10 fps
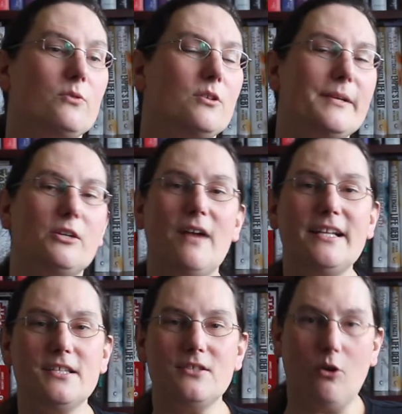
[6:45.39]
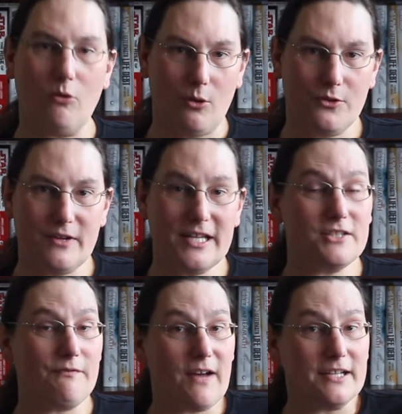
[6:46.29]
It would have been great to store all three. And
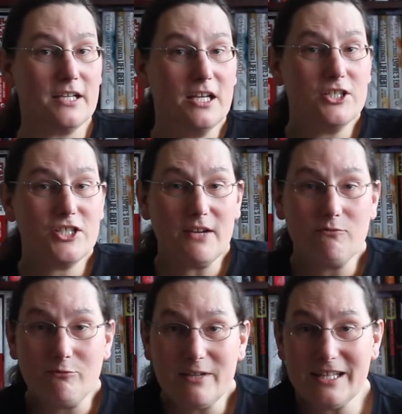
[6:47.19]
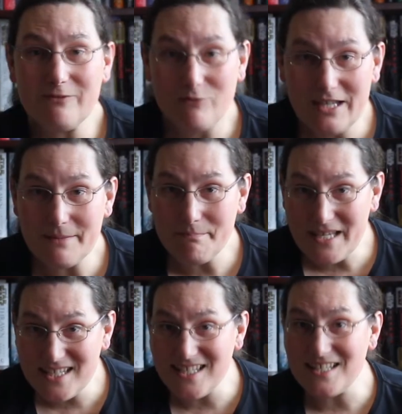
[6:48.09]
in fact, Jen really, really
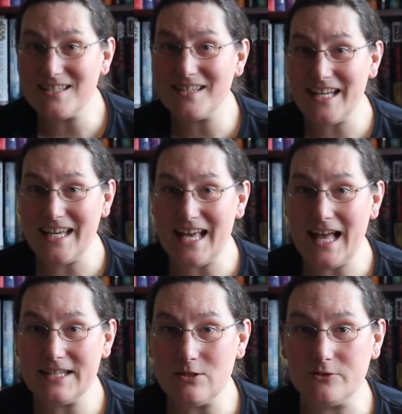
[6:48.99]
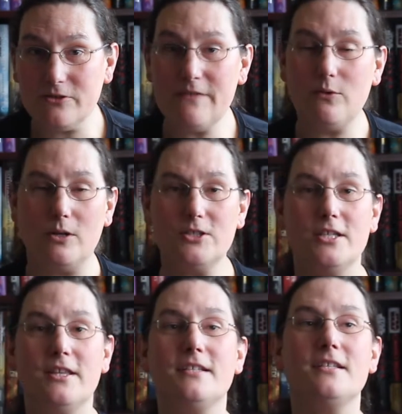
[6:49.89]
misses the uh, Dr. Evil one. She
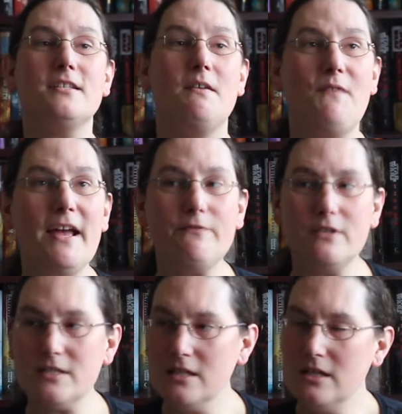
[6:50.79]
thinks it's her favourite,